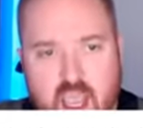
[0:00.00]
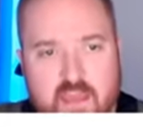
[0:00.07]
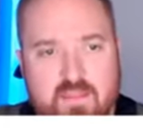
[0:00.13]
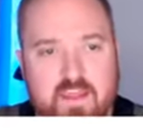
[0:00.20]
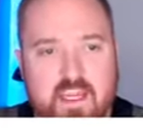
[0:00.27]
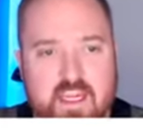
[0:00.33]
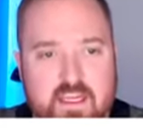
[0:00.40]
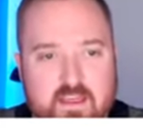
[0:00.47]
I
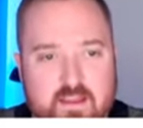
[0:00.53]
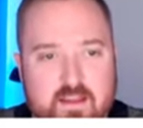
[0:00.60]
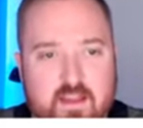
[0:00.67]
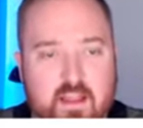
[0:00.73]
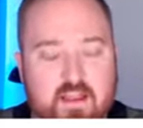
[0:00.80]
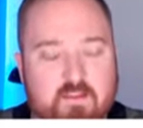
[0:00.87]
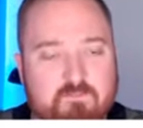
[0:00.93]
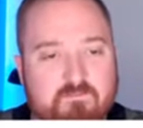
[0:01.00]
think
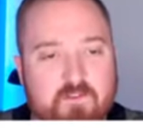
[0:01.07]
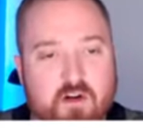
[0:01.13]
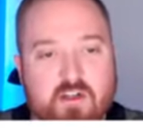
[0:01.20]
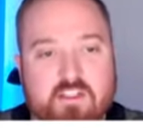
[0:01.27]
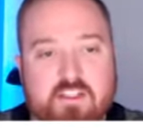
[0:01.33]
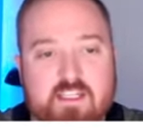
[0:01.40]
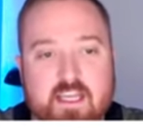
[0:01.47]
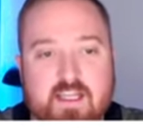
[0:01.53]
the the
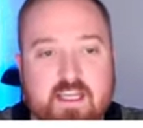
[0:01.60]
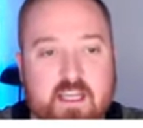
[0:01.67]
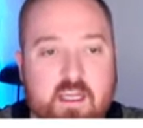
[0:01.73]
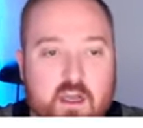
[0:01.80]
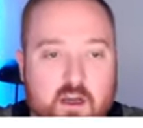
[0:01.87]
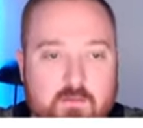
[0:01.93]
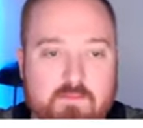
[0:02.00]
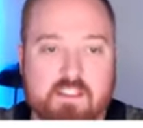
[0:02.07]
first thing that
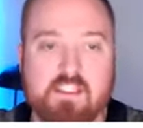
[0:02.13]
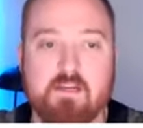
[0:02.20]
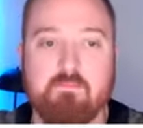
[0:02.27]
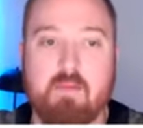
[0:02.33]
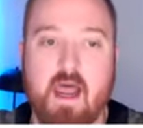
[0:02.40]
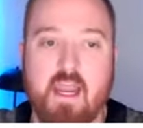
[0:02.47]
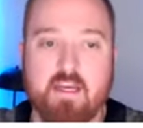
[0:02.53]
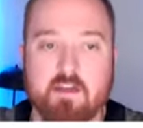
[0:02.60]
comes to
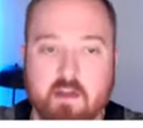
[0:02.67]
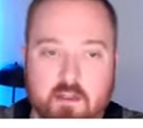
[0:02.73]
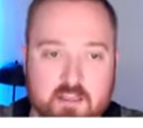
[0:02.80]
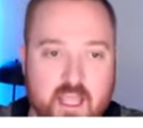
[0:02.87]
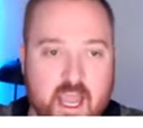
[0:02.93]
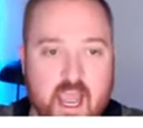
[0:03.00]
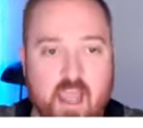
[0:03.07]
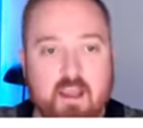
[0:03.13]
mind
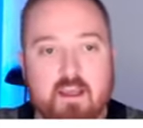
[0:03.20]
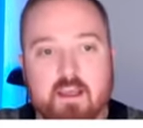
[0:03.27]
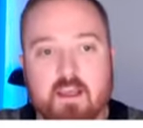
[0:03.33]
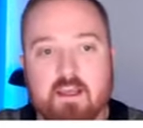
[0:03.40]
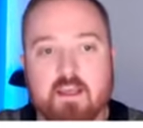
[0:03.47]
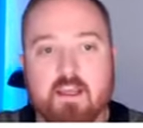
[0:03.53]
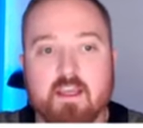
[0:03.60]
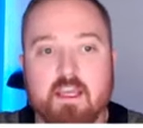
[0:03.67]
on that
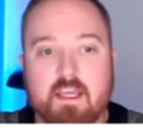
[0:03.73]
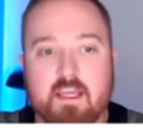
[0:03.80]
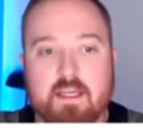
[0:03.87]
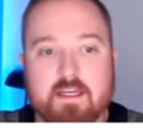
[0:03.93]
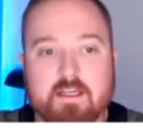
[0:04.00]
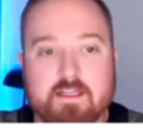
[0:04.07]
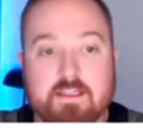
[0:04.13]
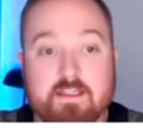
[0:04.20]

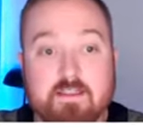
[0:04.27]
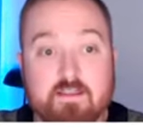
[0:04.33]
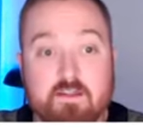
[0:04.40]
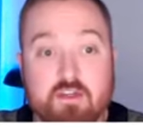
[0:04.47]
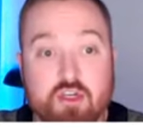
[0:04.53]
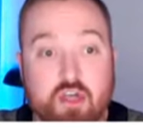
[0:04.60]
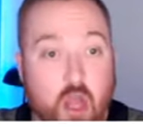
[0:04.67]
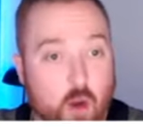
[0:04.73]
is
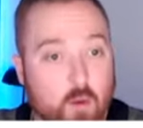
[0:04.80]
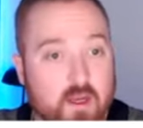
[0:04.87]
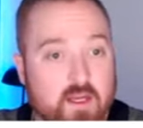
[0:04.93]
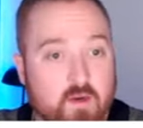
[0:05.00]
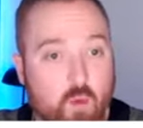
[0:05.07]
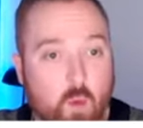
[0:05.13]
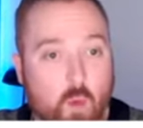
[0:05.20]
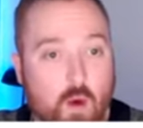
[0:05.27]

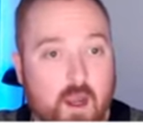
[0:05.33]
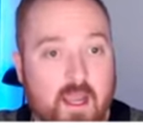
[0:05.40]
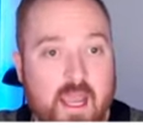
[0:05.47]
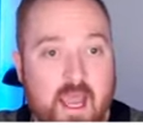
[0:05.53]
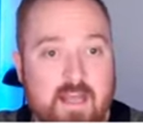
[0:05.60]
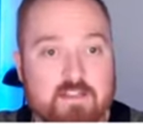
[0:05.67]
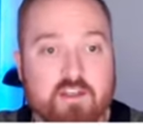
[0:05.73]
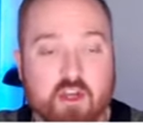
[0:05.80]
knowing what
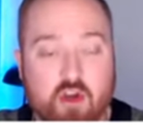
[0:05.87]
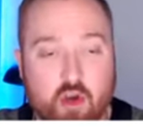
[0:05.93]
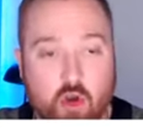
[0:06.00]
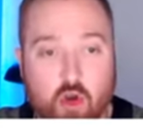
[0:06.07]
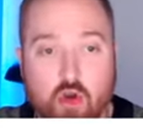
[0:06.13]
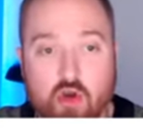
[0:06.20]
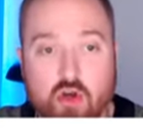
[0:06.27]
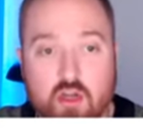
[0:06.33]
has
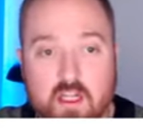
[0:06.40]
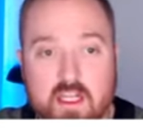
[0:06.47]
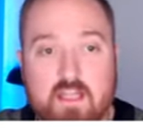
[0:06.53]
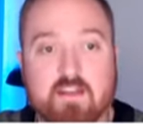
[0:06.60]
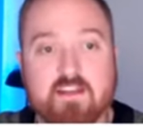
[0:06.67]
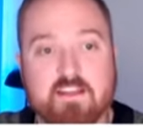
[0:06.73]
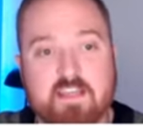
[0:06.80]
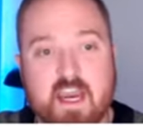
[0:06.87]
occurred
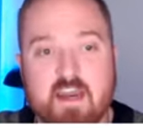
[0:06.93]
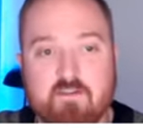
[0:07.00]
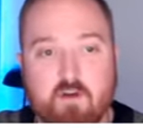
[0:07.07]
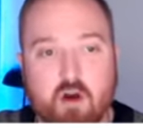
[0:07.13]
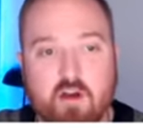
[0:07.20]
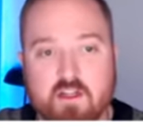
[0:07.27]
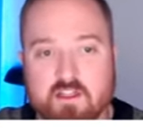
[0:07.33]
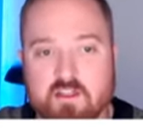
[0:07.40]
in the state of
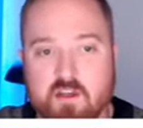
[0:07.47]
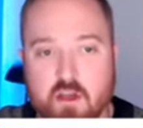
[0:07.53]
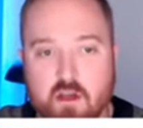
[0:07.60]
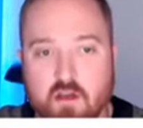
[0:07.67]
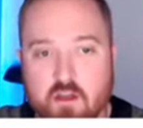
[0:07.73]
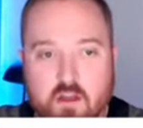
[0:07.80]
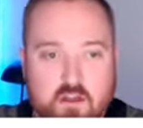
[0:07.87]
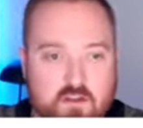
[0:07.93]
Arkansas.
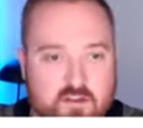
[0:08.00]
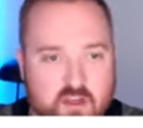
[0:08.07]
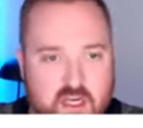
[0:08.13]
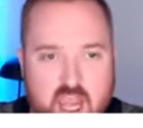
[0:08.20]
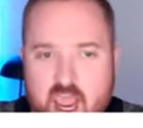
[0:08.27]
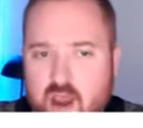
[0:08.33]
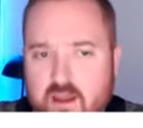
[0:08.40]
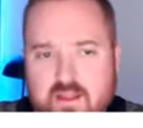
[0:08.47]
So
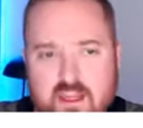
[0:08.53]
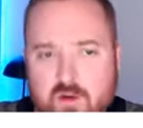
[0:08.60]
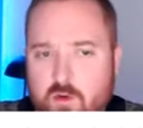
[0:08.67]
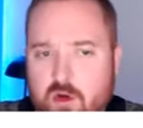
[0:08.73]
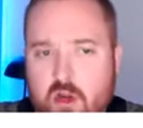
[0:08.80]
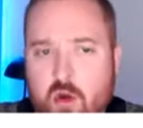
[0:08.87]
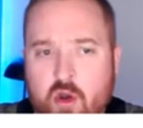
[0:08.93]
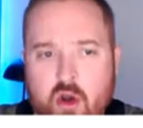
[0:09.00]
now I think
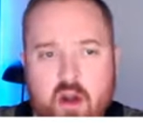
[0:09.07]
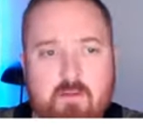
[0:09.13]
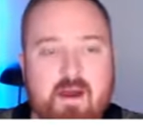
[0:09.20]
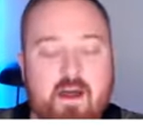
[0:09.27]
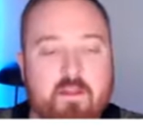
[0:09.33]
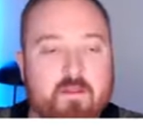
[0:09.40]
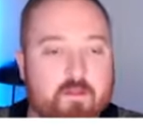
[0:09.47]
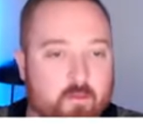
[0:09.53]
we're going on
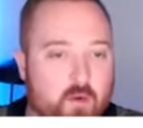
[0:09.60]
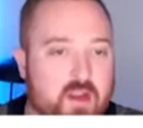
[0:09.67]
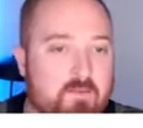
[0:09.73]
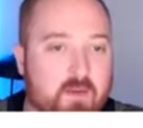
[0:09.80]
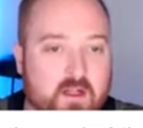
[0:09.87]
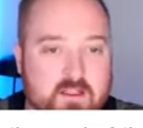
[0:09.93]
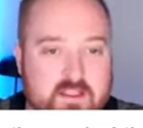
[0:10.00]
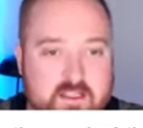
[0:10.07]
about three
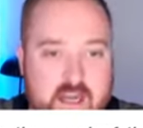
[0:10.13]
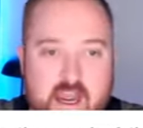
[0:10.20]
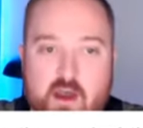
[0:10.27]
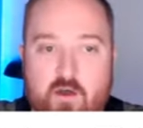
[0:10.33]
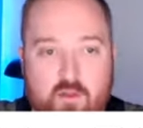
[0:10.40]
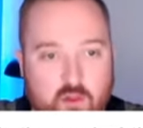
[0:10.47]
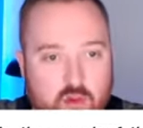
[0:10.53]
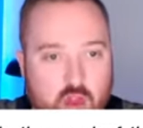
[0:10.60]
months
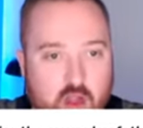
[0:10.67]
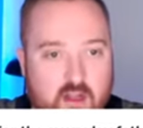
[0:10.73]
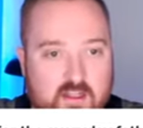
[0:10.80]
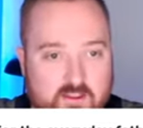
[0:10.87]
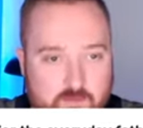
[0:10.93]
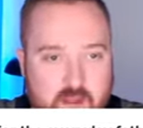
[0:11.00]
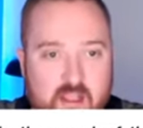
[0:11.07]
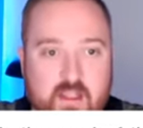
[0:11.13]
now. The law
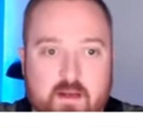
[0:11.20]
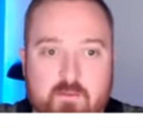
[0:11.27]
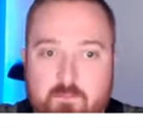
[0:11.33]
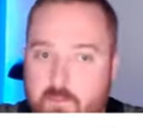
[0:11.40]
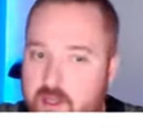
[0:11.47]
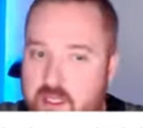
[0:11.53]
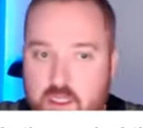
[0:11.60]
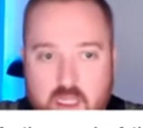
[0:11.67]
has
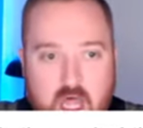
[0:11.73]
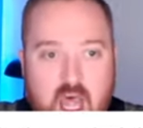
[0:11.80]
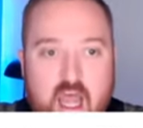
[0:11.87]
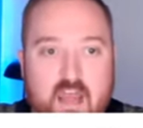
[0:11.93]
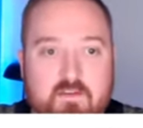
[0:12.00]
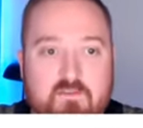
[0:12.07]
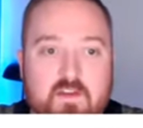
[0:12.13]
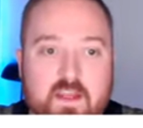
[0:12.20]
been been
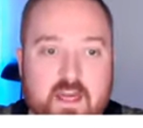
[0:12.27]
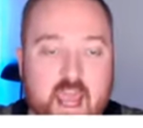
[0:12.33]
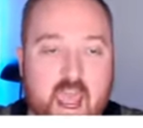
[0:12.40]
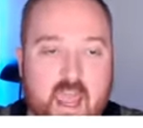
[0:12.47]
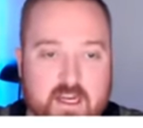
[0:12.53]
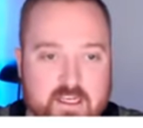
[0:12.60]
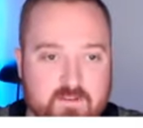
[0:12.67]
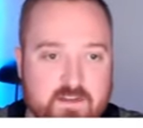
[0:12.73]
live and
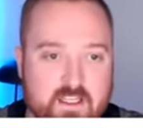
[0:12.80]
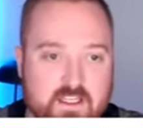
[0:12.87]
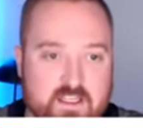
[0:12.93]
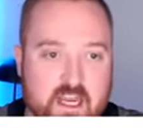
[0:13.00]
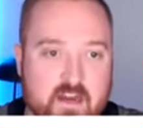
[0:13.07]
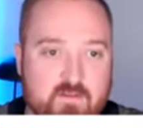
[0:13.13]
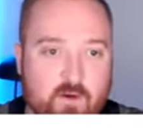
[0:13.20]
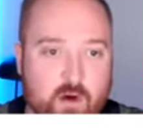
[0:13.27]
active in the
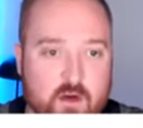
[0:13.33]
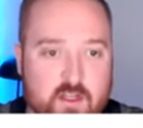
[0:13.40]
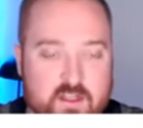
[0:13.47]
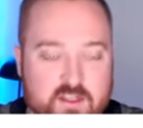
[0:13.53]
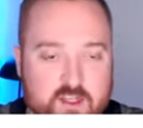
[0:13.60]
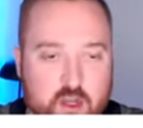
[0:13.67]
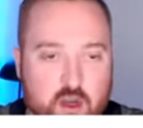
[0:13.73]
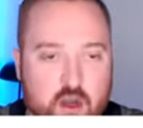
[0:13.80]
state of
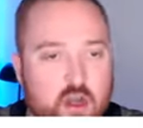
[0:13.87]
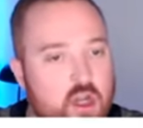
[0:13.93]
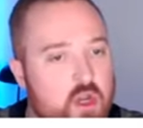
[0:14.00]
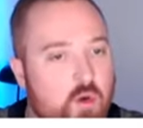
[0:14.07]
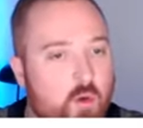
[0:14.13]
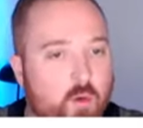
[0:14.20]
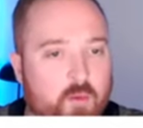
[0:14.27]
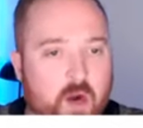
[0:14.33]
Arkansas.
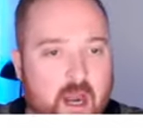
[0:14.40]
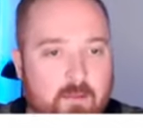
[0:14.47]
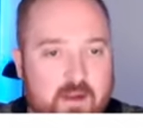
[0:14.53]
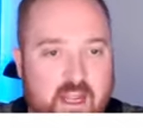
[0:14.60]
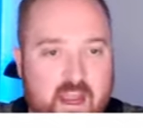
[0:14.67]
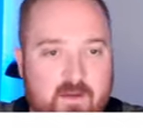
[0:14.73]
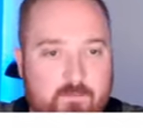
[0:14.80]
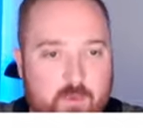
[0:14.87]
We'll
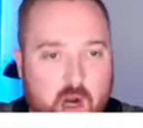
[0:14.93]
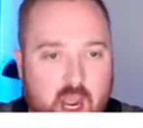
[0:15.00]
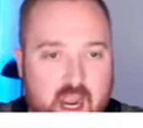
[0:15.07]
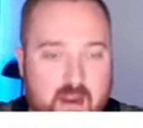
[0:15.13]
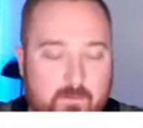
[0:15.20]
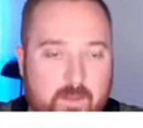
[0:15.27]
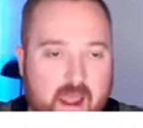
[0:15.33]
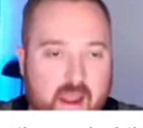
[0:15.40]
probably have
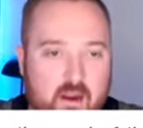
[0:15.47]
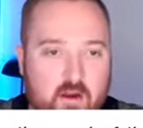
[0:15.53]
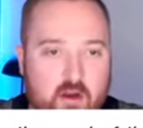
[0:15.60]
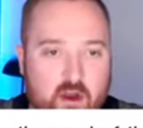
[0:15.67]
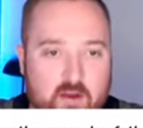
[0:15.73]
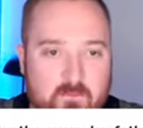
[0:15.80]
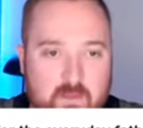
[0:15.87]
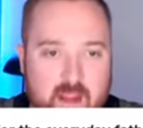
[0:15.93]
Brian back
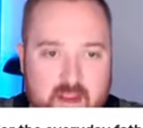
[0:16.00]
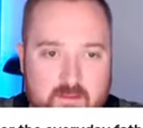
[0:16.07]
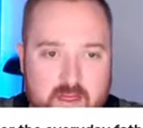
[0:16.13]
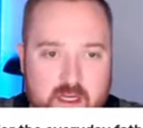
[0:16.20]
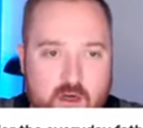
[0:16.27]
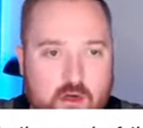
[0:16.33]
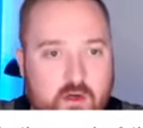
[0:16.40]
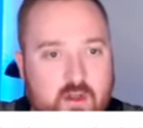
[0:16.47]
on
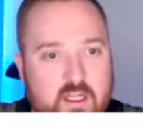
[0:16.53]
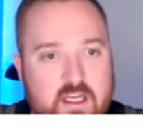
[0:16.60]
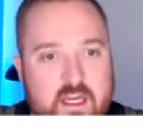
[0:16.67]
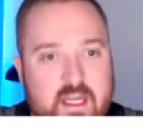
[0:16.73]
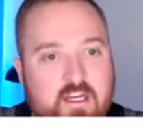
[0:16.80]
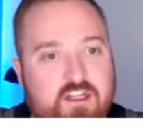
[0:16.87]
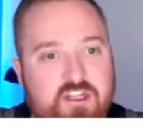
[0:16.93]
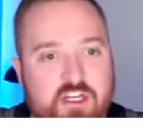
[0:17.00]
maybe early
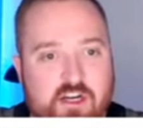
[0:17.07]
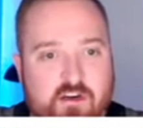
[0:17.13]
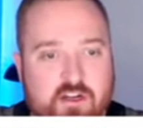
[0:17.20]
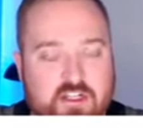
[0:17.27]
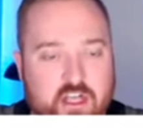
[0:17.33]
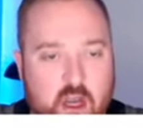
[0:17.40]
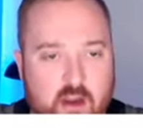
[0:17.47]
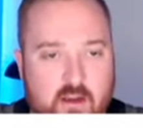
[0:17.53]
next year
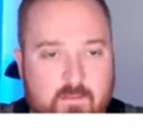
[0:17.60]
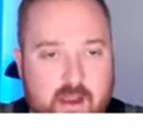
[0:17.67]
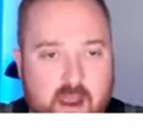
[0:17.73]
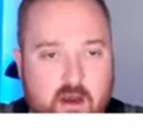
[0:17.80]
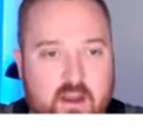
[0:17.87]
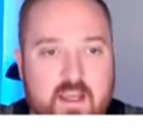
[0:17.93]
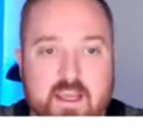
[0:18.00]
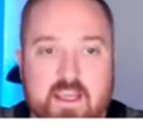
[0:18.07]
to talk
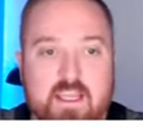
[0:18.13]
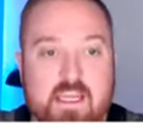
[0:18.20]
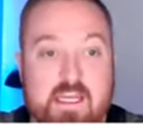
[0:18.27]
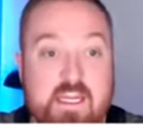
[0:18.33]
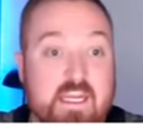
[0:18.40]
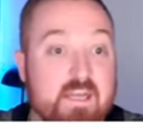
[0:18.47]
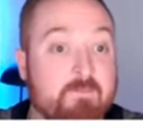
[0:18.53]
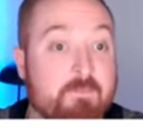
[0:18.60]
about
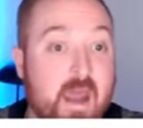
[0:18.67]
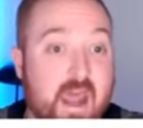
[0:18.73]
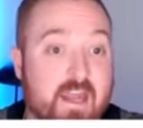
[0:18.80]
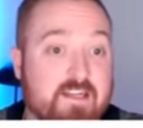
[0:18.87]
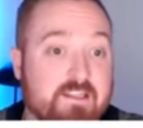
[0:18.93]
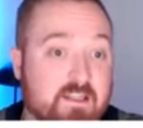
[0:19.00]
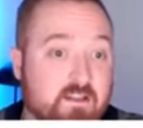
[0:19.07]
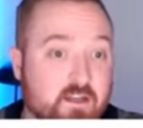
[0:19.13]
any
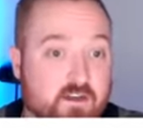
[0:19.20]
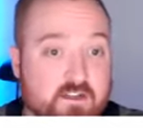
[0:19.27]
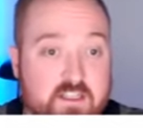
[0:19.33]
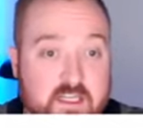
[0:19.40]
impacts that they're